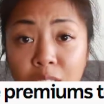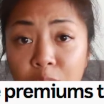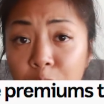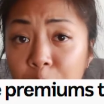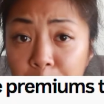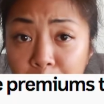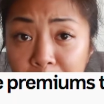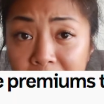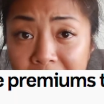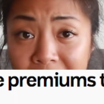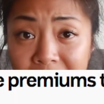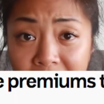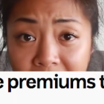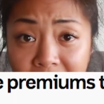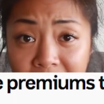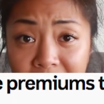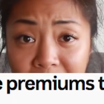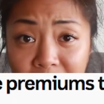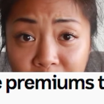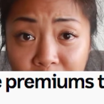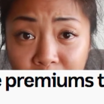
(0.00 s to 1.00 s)
do it because
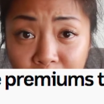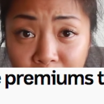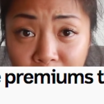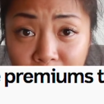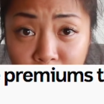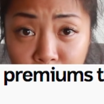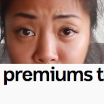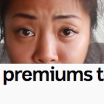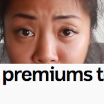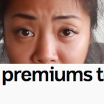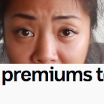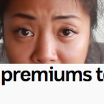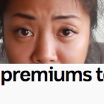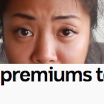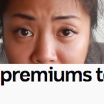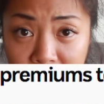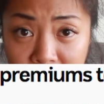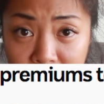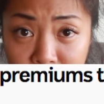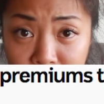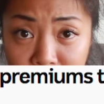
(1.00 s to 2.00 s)
health insurance
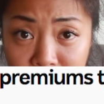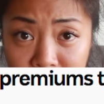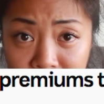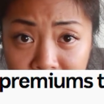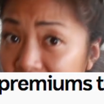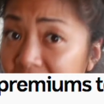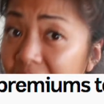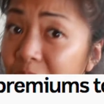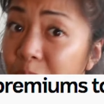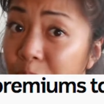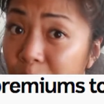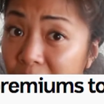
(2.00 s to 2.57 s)
premiums are